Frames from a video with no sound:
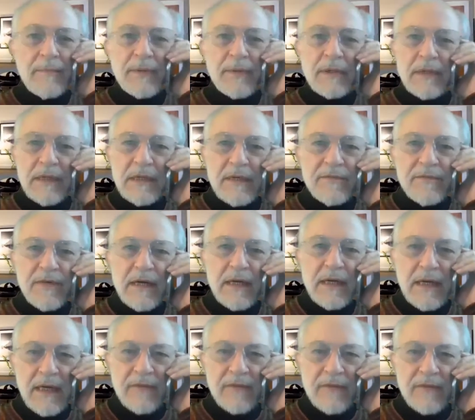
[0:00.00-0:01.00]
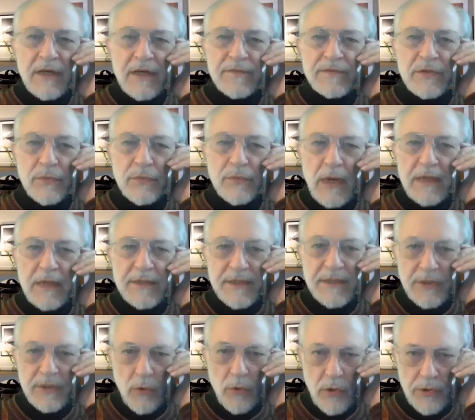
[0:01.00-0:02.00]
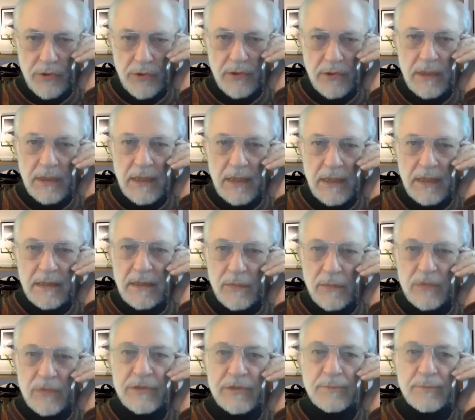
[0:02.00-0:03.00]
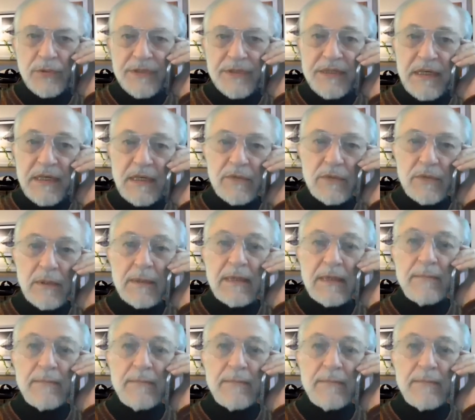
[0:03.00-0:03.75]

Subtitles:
believe I have enough to write the order and that we should proceed